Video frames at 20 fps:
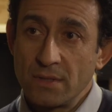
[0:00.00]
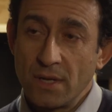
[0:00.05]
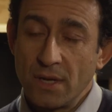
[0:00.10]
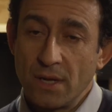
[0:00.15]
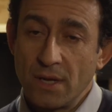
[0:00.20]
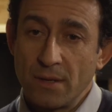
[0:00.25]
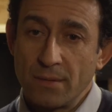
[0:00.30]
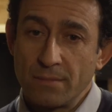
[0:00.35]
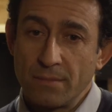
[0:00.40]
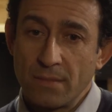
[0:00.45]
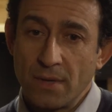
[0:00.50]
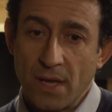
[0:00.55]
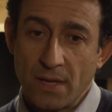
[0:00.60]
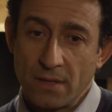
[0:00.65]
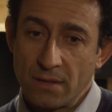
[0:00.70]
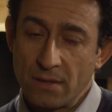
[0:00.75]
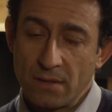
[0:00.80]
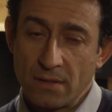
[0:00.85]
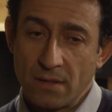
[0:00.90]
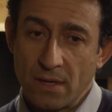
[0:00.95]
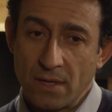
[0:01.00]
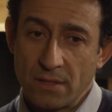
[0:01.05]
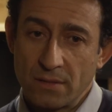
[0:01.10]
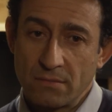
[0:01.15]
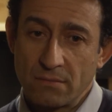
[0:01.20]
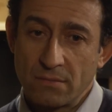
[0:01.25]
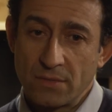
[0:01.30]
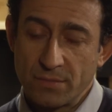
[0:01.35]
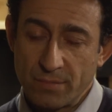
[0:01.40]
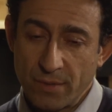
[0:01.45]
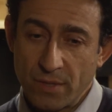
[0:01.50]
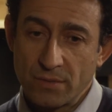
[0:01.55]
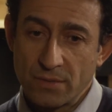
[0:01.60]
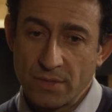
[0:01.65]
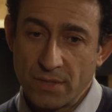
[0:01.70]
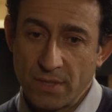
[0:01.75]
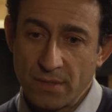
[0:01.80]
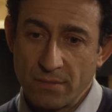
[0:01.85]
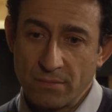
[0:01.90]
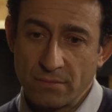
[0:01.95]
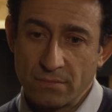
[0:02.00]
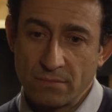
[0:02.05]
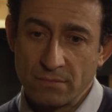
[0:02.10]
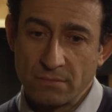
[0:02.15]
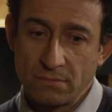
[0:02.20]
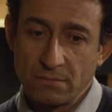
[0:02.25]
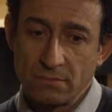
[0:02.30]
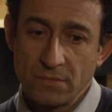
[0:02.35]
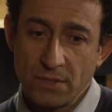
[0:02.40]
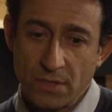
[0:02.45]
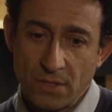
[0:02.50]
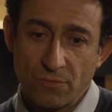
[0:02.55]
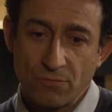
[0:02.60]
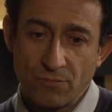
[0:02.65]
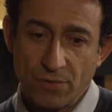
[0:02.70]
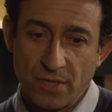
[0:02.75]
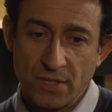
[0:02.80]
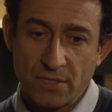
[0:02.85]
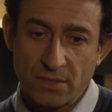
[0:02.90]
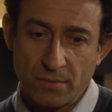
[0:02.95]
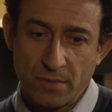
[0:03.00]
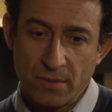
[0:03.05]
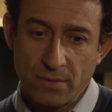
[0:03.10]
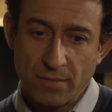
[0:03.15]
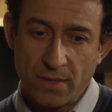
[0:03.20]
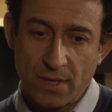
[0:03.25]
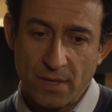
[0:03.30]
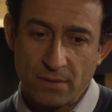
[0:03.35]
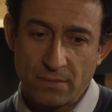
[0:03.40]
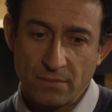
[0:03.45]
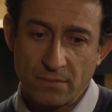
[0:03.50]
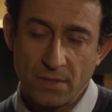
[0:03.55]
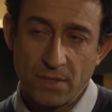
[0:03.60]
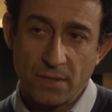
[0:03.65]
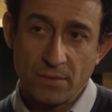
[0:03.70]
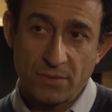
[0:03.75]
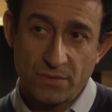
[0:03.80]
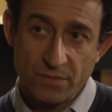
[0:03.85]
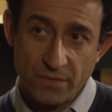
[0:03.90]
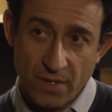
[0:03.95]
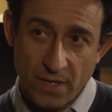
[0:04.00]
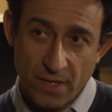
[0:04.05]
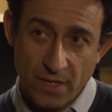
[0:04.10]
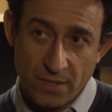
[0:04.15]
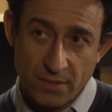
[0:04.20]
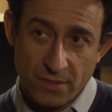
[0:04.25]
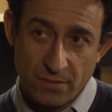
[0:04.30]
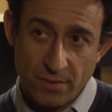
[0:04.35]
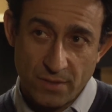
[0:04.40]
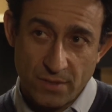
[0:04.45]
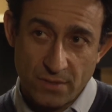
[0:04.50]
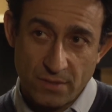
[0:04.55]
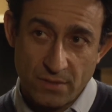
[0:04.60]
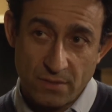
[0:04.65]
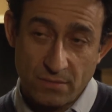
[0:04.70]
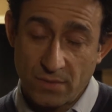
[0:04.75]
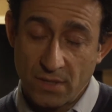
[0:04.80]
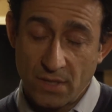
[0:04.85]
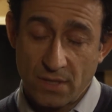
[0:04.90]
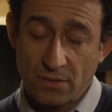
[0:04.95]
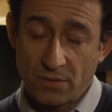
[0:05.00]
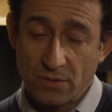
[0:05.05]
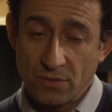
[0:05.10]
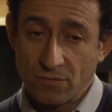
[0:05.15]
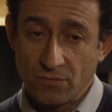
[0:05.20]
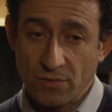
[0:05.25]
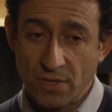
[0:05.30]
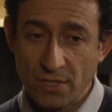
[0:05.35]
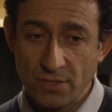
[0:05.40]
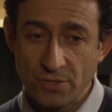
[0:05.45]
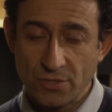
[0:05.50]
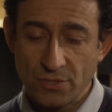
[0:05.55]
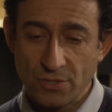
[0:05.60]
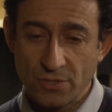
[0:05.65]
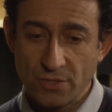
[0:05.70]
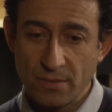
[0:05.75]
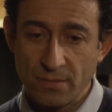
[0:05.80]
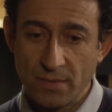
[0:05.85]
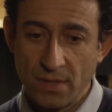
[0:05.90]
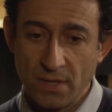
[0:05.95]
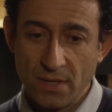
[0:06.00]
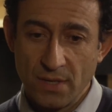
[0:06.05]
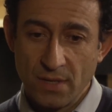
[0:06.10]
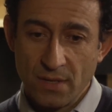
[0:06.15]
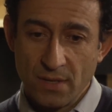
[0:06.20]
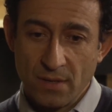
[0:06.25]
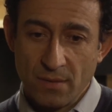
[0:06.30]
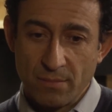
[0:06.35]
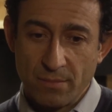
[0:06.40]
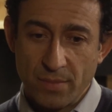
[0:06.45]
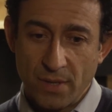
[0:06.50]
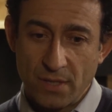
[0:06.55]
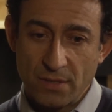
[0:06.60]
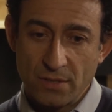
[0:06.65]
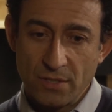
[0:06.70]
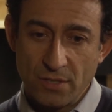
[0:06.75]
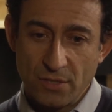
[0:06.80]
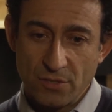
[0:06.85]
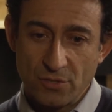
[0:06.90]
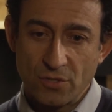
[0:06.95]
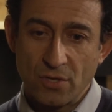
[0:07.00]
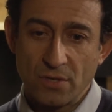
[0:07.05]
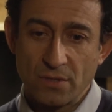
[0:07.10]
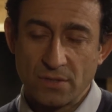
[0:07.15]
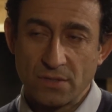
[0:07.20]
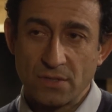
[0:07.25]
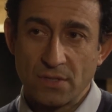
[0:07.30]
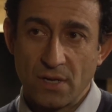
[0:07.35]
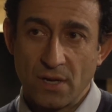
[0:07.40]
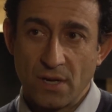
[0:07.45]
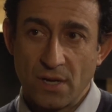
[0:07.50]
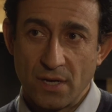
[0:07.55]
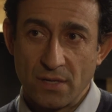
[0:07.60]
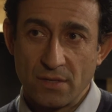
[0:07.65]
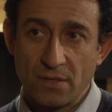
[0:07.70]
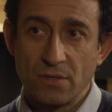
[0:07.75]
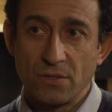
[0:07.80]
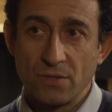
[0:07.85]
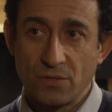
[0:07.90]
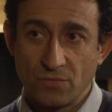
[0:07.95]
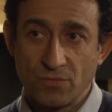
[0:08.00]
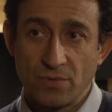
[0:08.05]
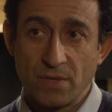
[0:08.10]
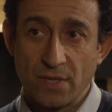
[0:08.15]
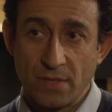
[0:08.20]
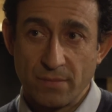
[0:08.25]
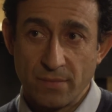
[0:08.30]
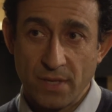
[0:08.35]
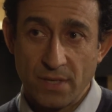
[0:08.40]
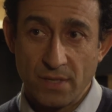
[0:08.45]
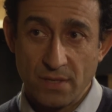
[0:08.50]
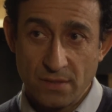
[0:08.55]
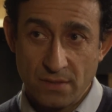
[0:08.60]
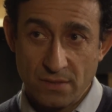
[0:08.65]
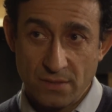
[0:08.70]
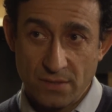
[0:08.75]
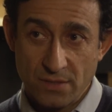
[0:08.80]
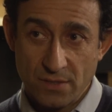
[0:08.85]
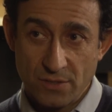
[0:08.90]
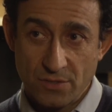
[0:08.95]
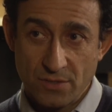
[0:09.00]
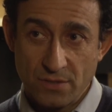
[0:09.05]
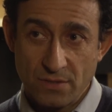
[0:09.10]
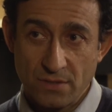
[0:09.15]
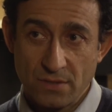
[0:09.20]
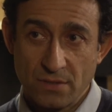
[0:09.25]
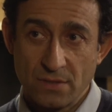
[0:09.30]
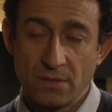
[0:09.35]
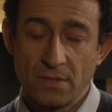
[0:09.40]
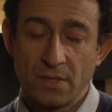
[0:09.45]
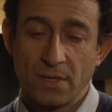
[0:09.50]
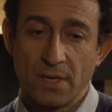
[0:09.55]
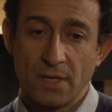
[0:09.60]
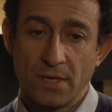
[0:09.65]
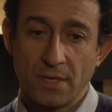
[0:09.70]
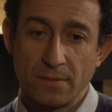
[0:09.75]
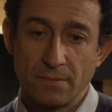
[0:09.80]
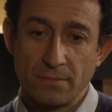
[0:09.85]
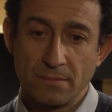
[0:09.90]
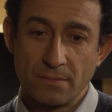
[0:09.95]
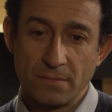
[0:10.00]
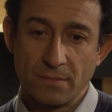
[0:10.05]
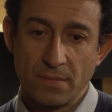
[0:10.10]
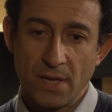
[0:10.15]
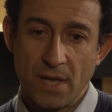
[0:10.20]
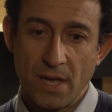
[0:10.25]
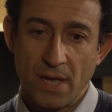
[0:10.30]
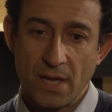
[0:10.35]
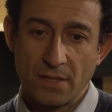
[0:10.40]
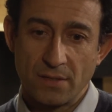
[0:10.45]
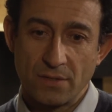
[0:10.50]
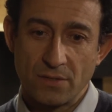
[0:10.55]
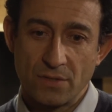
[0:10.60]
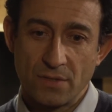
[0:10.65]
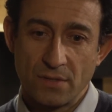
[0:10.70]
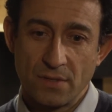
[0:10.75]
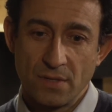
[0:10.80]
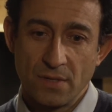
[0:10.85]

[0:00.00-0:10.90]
and I spoke to him, you know, reasonable amount when he was finance minister, and we had a good relationship. But, you know, John's the guy who's really making the decisions. And,